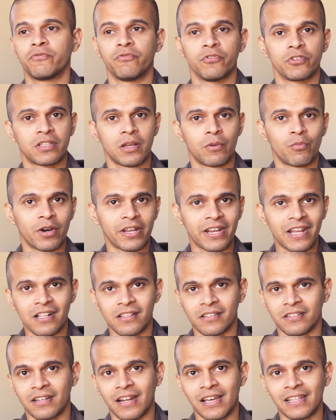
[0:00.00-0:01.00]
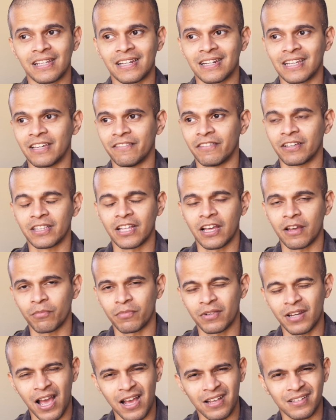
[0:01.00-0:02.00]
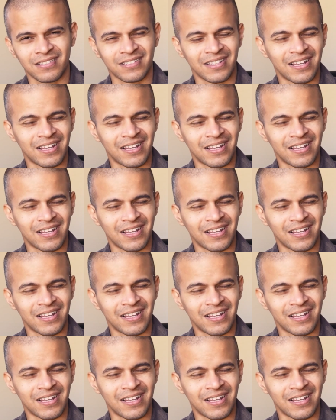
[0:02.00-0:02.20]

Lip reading: for someone else rather than giving them tasks